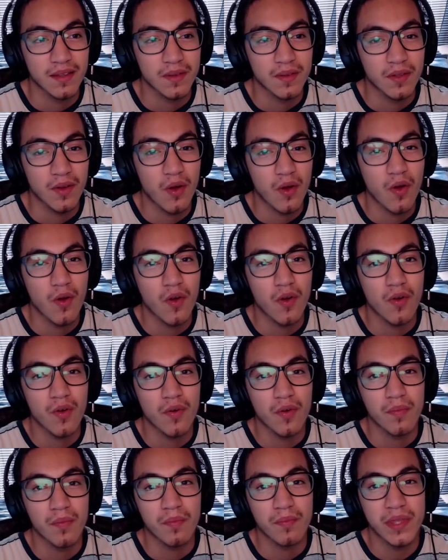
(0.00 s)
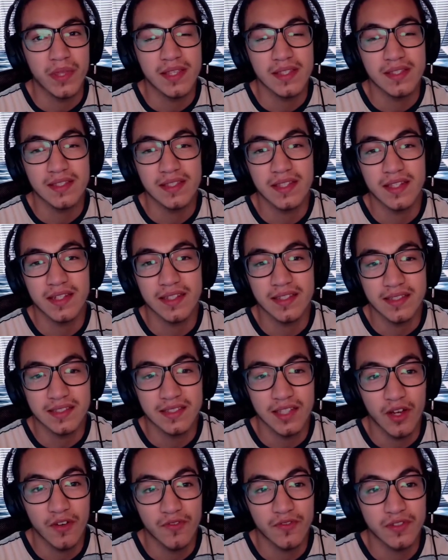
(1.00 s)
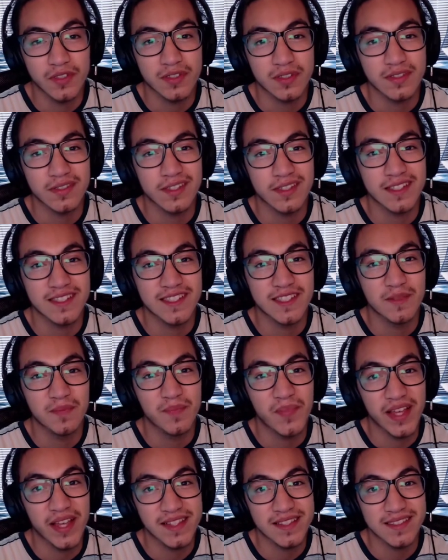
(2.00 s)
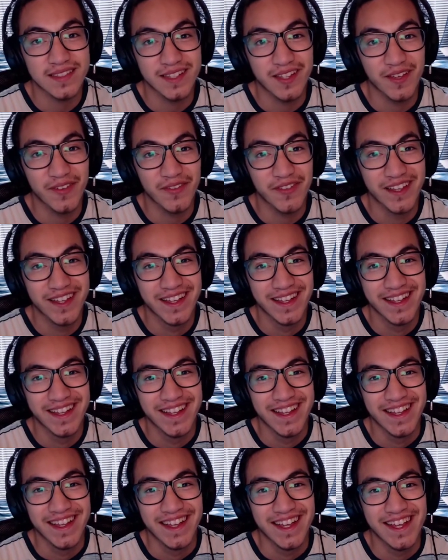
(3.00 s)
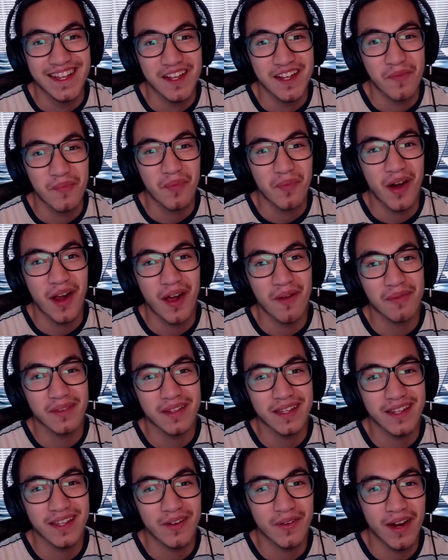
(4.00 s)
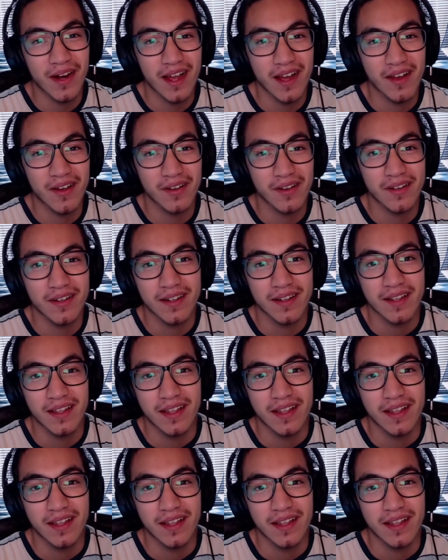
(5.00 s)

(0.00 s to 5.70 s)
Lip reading: whole PC in itself is expensive. Probably around